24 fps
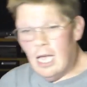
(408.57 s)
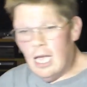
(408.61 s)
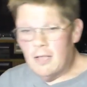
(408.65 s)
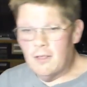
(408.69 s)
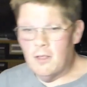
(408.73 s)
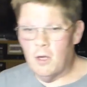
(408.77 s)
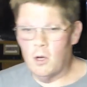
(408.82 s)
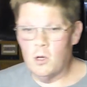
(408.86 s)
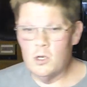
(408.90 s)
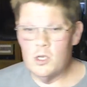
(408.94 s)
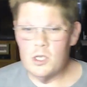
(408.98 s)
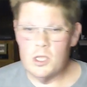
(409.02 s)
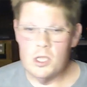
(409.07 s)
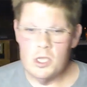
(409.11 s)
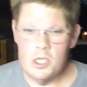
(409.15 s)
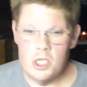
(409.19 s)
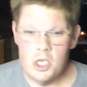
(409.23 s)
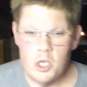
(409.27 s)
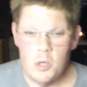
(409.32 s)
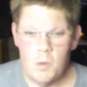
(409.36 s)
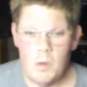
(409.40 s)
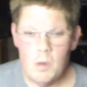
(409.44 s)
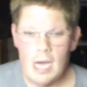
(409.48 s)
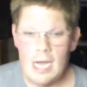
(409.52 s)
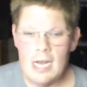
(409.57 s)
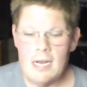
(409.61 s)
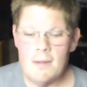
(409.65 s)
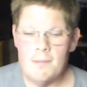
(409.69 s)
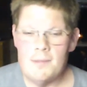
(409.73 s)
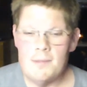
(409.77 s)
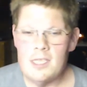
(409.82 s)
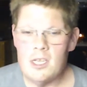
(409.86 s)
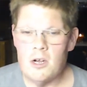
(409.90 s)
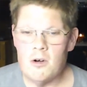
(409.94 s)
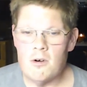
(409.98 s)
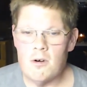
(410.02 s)
those are the two
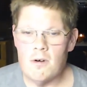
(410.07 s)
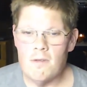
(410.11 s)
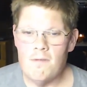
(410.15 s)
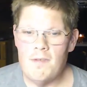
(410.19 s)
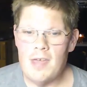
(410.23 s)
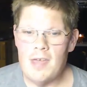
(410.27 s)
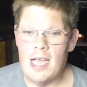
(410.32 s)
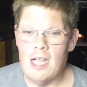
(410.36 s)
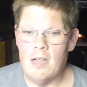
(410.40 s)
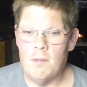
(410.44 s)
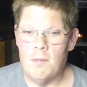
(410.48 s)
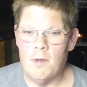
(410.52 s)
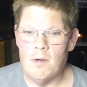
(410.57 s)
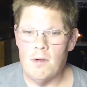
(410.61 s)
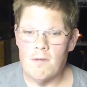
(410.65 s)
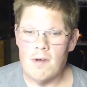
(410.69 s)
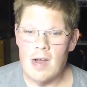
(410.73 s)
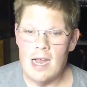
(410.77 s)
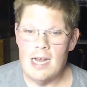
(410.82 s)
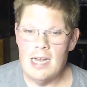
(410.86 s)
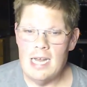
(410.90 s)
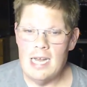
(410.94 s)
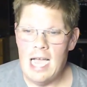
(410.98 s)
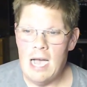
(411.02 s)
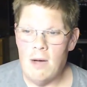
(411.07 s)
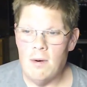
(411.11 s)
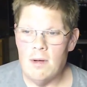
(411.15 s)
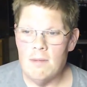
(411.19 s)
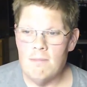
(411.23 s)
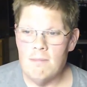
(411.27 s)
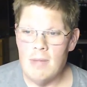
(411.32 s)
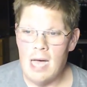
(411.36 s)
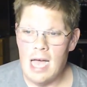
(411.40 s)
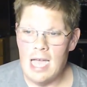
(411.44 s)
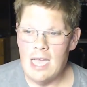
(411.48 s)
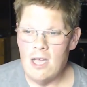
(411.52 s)
items that are available right now at
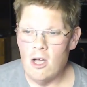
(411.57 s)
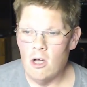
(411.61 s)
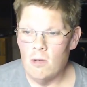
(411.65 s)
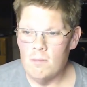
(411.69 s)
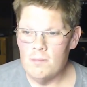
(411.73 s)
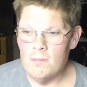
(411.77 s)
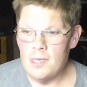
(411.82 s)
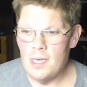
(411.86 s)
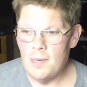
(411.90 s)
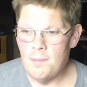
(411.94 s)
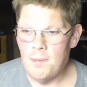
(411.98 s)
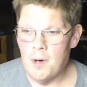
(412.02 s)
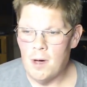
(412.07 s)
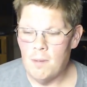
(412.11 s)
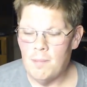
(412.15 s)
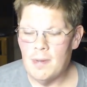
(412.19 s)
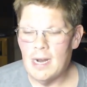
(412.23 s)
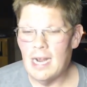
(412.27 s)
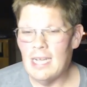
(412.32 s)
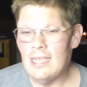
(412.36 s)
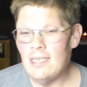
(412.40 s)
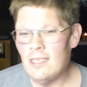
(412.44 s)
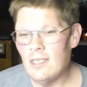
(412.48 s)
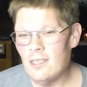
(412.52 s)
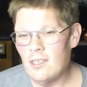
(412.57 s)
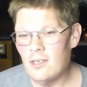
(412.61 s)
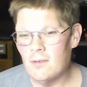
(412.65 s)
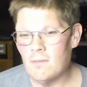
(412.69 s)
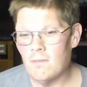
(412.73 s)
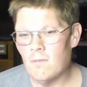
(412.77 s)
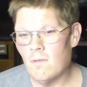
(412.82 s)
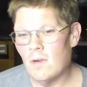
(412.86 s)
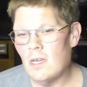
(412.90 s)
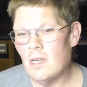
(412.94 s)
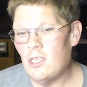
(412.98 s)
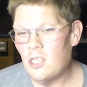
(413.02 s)
my Home Depot. But I did some
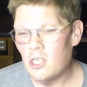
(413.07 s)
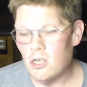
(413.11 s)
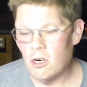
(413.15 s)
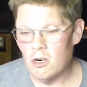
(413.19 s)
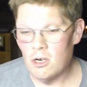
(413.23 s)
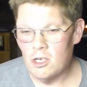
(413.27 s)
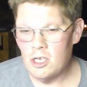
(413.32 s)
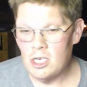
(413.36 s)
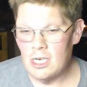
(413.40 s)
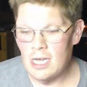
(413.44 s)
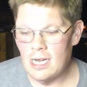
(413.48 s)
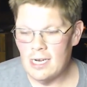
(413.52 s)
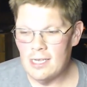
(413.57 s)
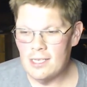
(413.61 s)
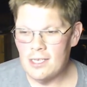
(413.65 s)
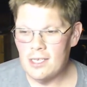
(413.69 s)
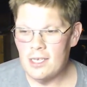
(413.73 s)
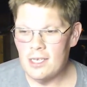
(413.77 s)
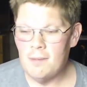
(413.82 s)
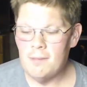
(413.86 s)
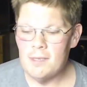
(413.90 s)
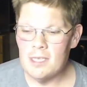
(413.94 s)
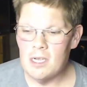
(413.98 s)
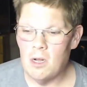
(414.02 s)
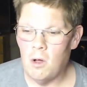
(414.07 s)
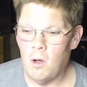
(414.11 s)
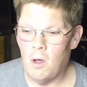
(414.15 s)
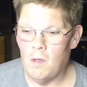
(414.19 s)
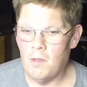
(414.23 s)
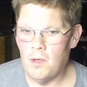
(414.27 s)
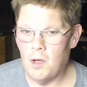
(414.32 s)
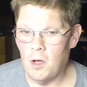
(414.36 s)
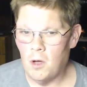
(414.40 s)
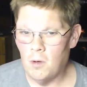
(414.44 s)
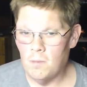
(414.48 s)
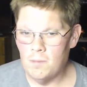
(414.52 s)
research and it seems that all
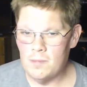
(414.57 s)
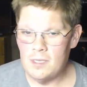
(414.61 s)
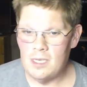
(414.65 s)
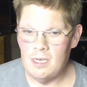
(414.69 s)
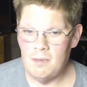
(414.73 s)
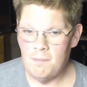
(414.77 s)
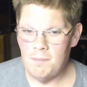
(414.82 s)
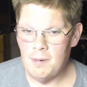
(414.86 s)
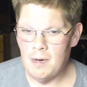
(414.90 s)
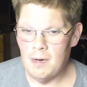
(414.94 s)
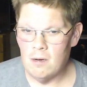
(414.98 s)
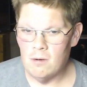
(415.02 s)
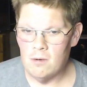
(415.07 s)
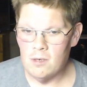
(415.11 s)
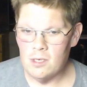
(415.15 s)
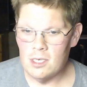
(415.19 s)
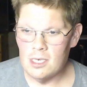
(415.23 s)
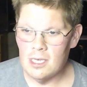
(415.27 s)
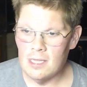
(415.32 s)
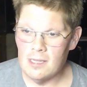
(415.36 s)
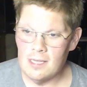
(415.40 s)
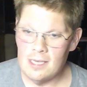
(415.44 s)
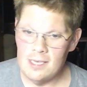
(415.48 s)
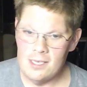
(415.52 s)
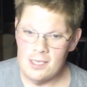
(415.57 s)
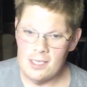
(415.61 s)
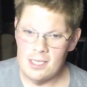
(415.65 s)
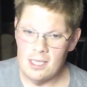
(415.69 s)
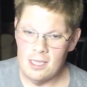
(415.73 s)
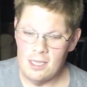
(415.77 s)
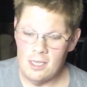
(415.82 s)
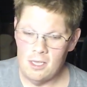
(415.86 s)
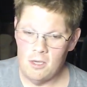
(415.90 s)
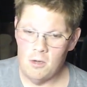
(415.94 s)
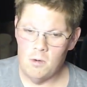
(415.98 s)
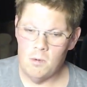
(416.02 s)
the Home Depots, at least
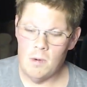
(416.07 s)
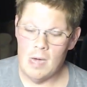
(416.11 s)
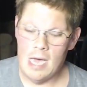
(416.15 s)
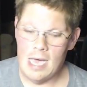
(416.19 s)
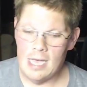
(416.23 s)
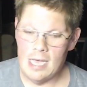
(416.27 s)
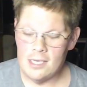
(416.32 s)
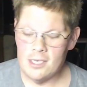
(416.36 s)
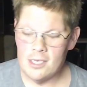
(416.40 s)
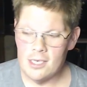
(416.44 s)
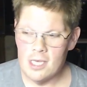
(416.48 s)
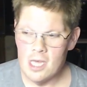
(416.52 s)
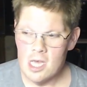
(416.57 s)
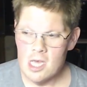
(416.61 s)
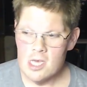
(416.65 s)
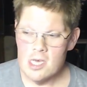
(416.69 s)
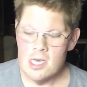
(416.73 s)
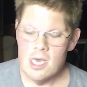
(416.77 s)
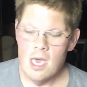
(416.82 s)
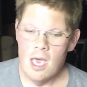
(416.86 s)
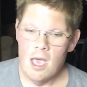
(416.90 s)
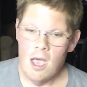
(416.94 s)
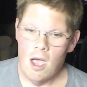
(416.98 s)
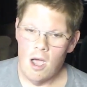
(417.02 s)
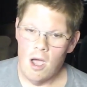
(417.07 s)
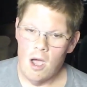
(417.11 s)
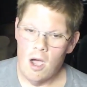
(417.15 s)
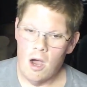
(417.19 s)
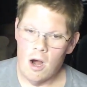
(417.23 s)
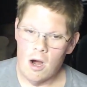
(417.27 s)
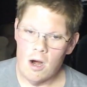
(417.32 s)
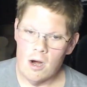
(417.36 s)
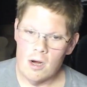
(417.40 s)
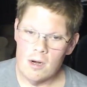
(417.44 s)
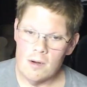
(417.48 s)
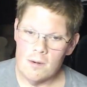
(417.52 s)
in the US,
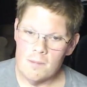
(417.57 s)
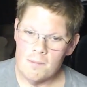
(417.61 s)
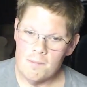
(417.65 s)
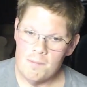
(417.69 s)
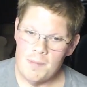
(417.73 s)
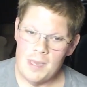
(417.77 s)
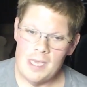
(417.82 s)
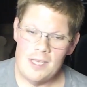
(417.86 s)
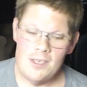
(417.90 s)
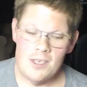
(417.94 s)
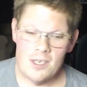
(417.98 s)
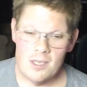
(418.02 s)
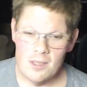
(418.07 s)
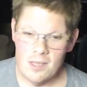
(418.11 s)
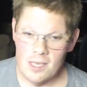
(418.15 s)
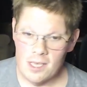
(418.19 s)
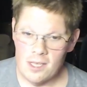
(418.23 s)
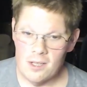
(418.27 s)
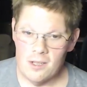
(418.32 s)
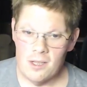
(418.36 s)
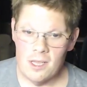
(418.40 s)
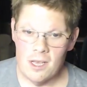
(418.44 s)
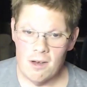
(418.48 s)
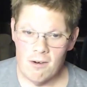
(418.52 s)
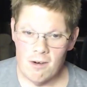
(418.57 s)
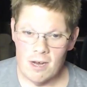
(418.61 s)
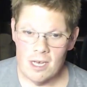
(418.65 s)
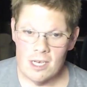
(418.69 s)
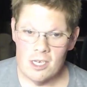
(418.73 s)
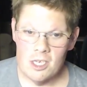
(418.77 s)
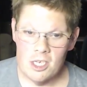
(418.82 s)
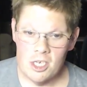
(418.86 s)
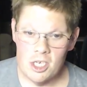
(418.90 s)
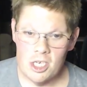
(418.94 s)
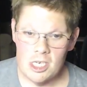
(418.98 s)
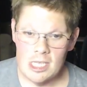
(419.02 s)
are basically clearing
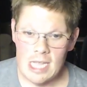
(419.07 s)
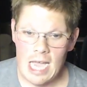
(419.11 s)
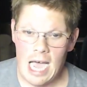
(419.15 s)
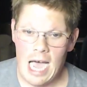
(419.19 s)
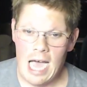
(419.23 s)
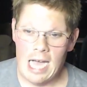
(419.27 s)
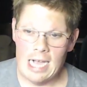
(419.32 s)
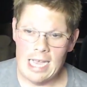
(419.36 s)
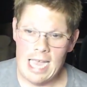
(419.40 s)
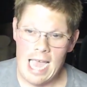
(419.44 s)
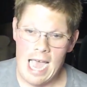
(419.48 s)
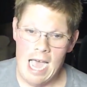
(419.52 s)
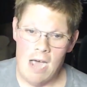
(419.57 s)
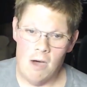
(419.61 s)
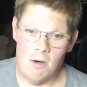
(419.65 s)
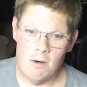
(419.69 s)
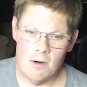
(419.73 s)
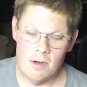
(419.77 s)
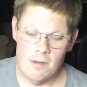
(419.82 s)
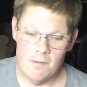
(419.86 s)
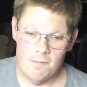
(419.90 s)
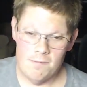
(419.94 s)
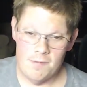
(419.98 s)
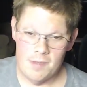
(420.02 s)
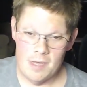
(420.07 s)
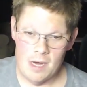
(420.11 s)
stock out of